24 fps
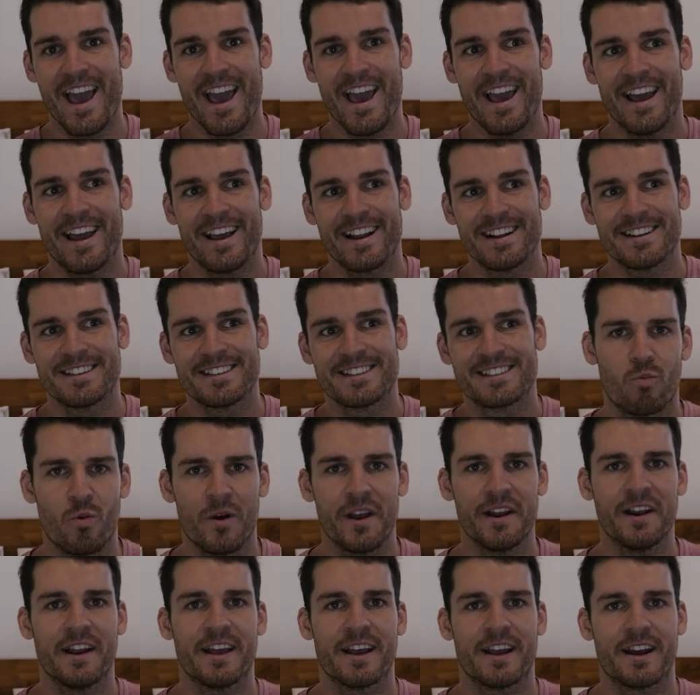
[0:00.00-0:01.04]
And
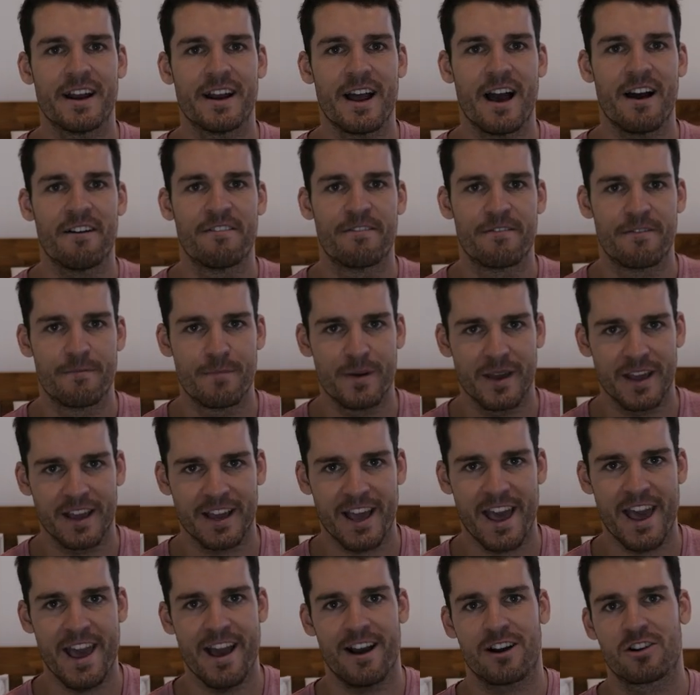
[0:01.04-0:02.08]
weirdly enough, being
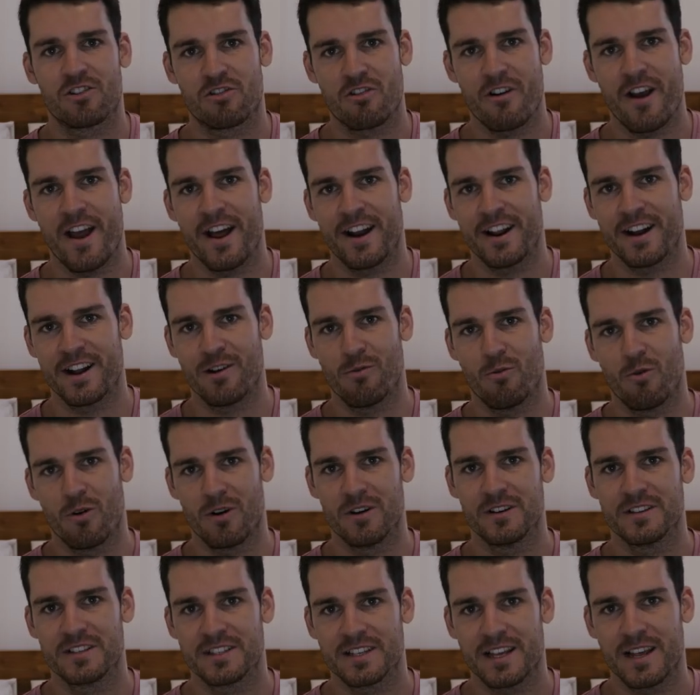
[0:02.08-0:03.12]
how crowded it
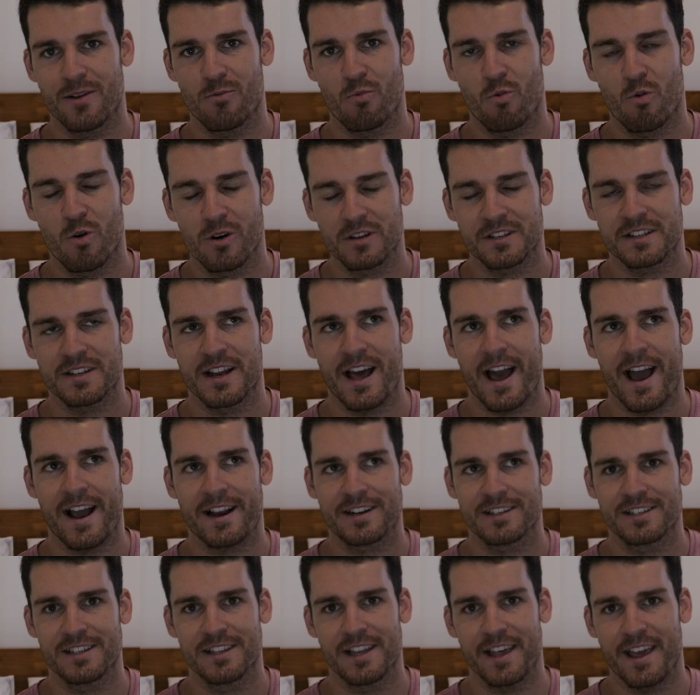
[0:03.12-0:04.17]
was, it wasn't
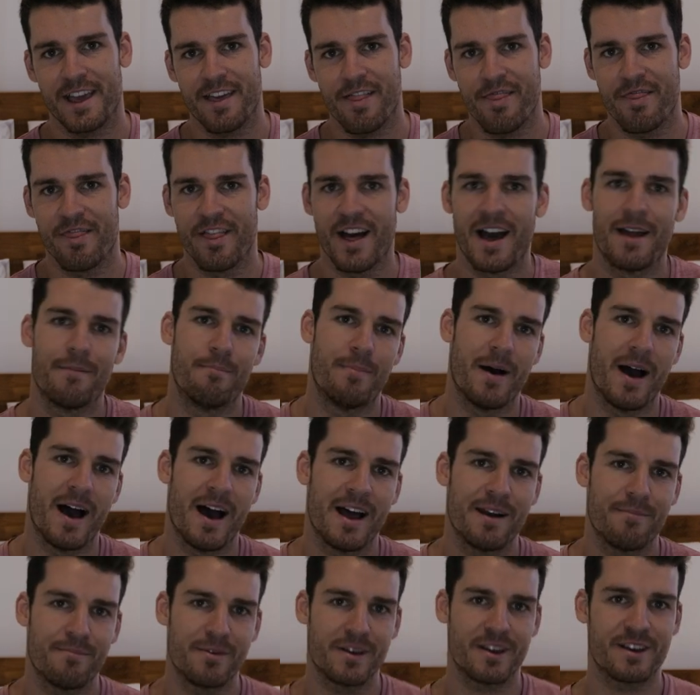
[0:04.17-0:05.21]
actually that
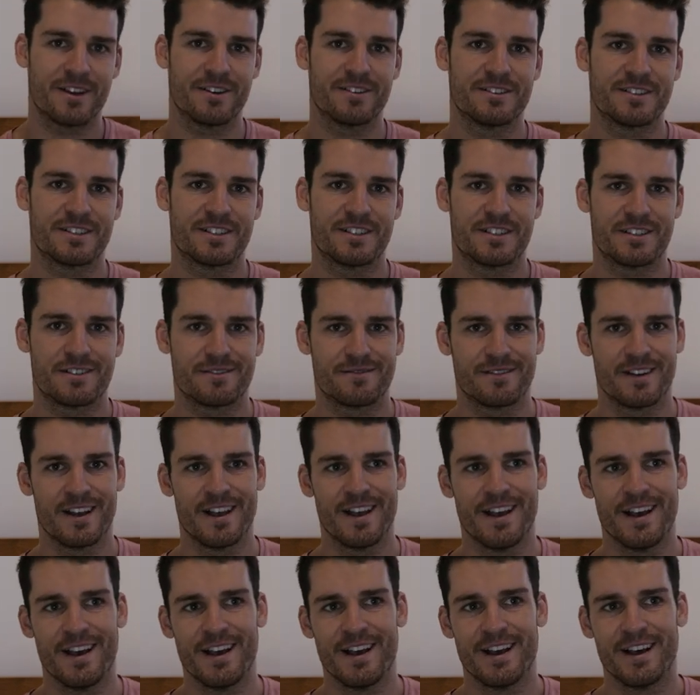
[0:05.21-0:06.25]
bad because
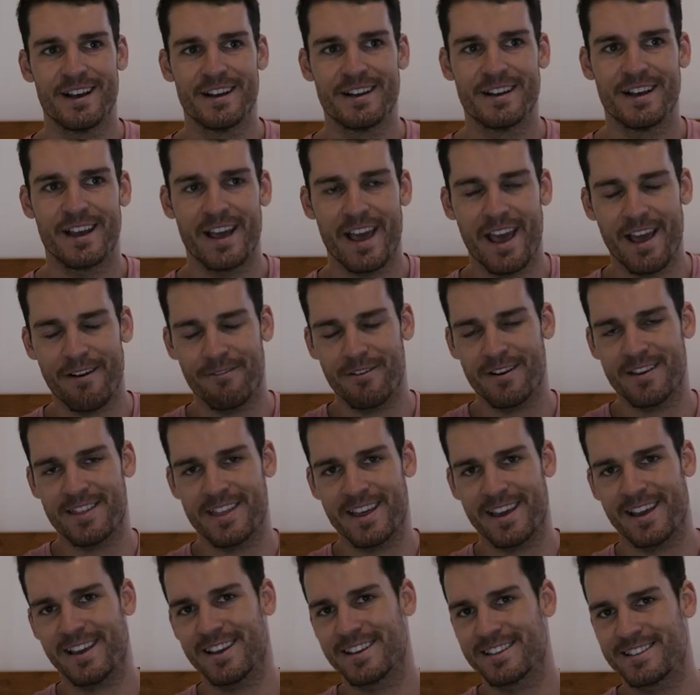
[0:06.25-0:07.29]

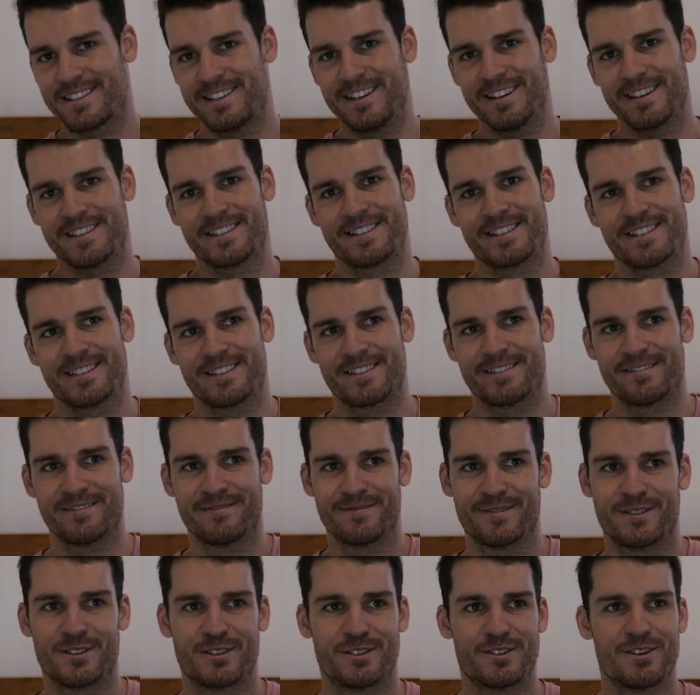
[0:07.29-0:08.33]
everything is
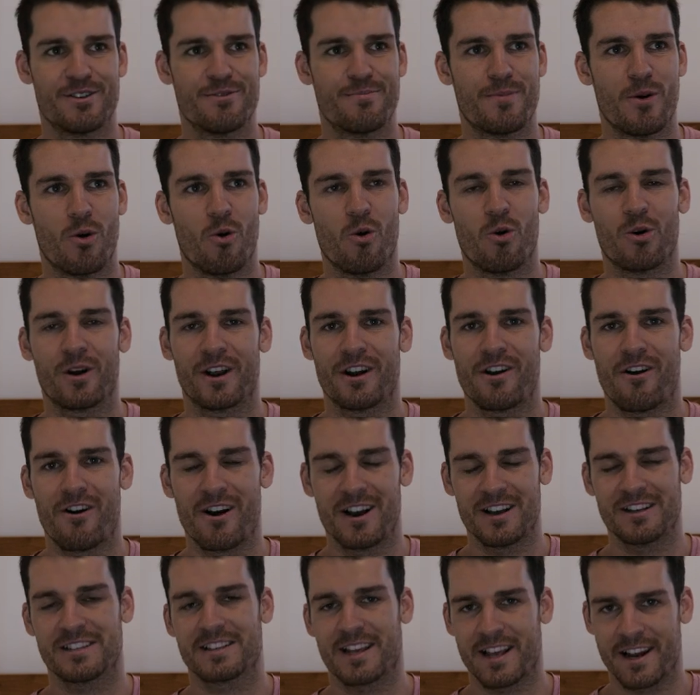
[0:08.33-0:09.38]
just super
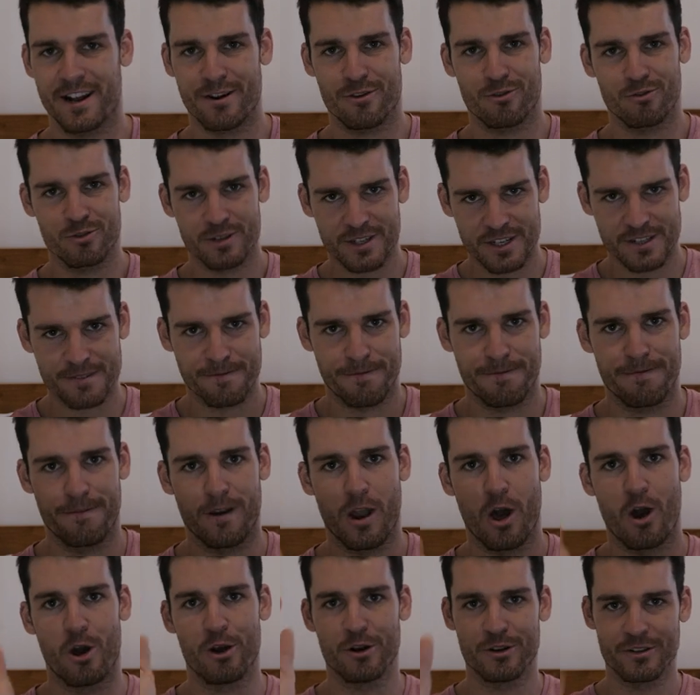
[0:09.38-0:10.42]
organized and it all just
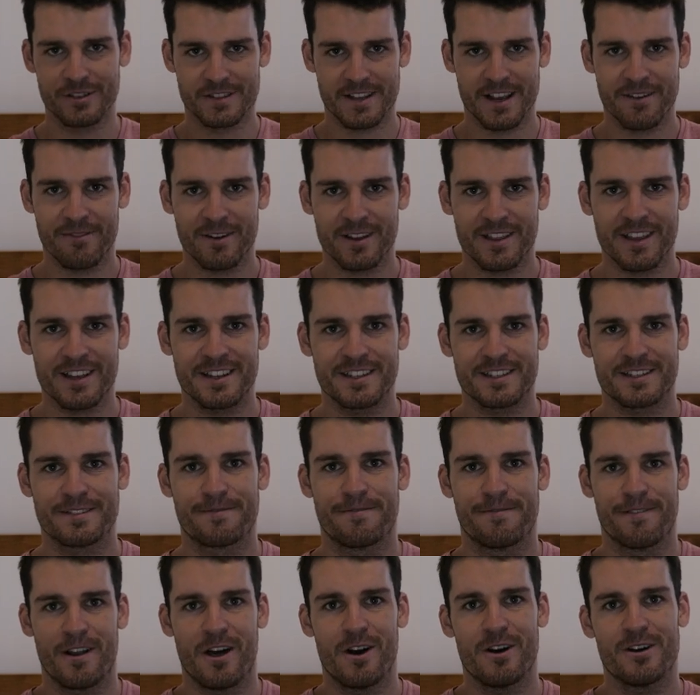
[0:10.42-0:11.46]
flows. Everything just
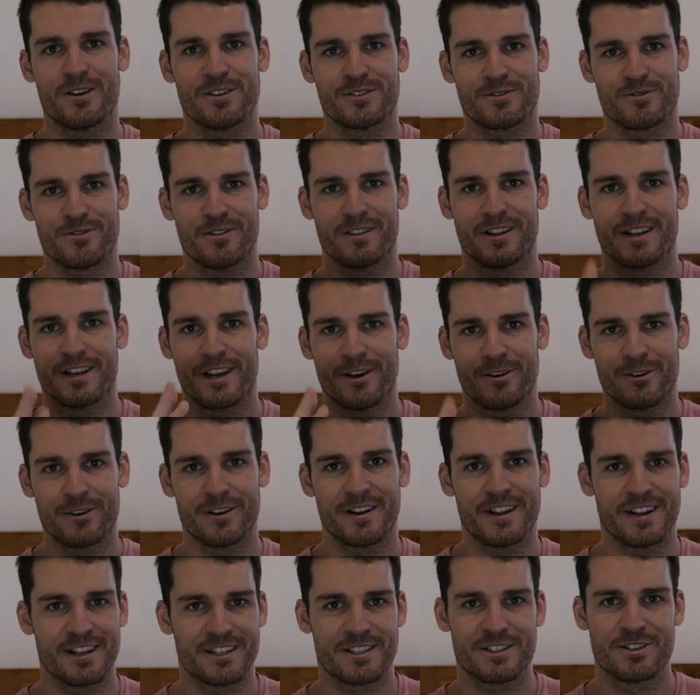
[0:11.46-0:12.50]
flows really good,
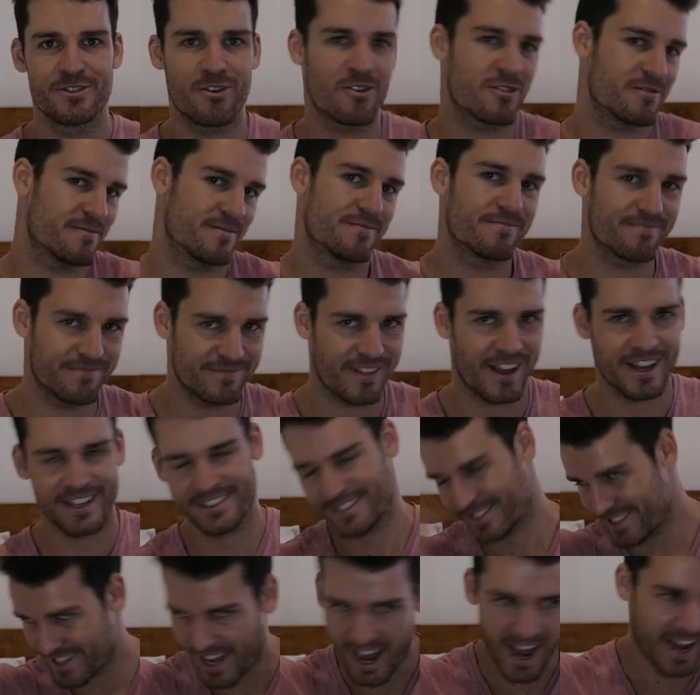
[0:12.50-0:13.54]
and it's not
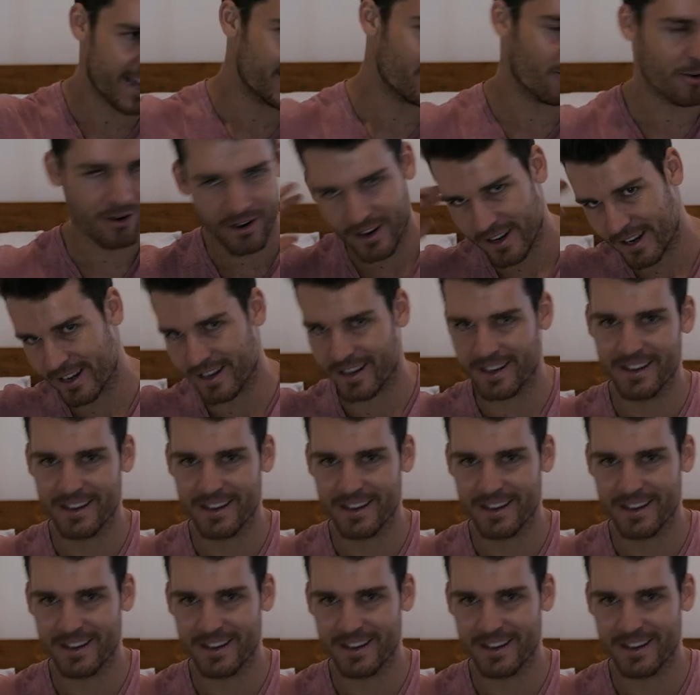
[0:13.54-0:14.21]
like chaotic